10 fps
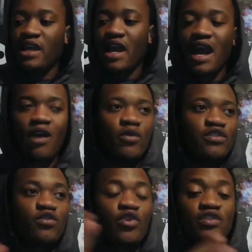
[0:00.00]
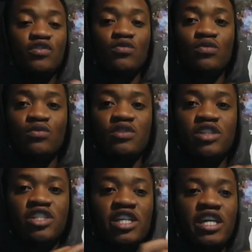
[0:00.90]
how it's going to
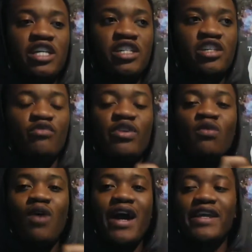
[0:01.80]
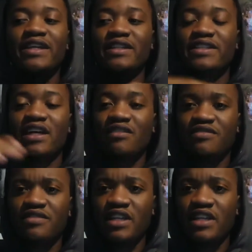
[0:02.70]
change and rewire itself